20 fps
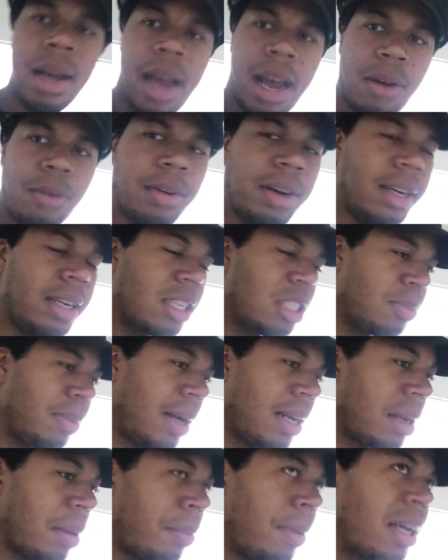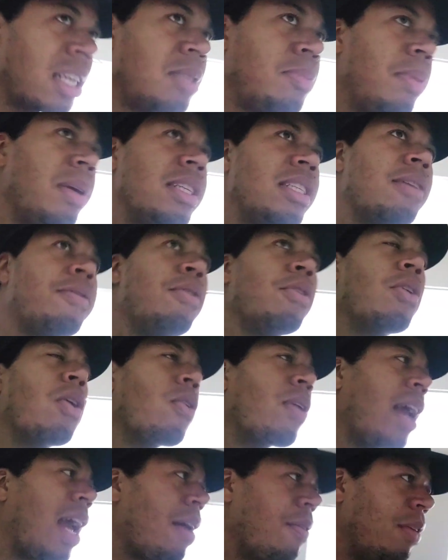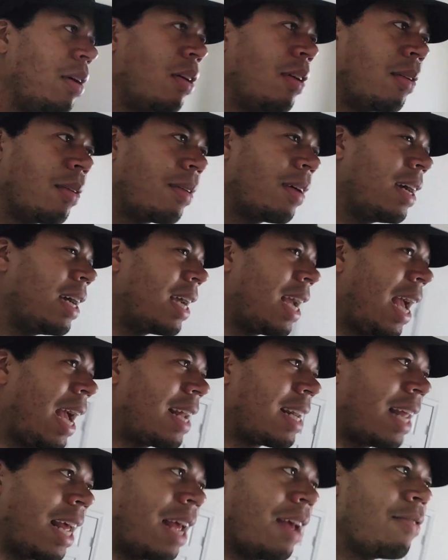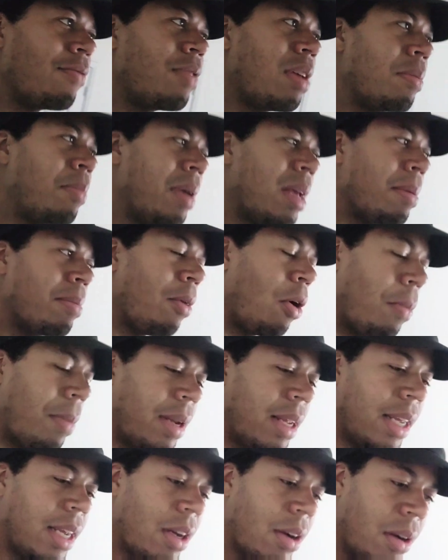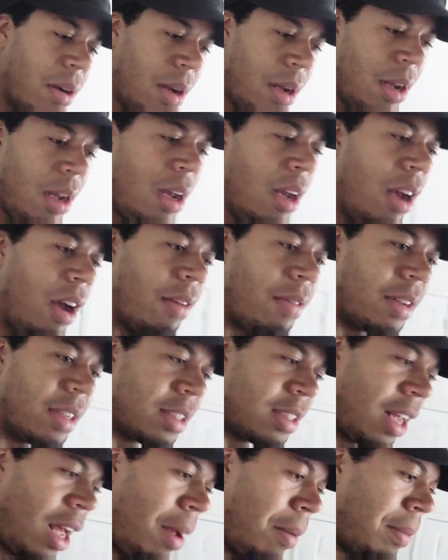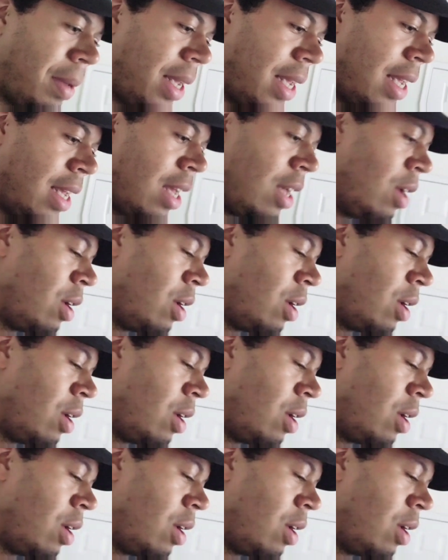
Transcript: And really, despite the big speech that Foucault gave here, we really had the MVP moment here of the zombie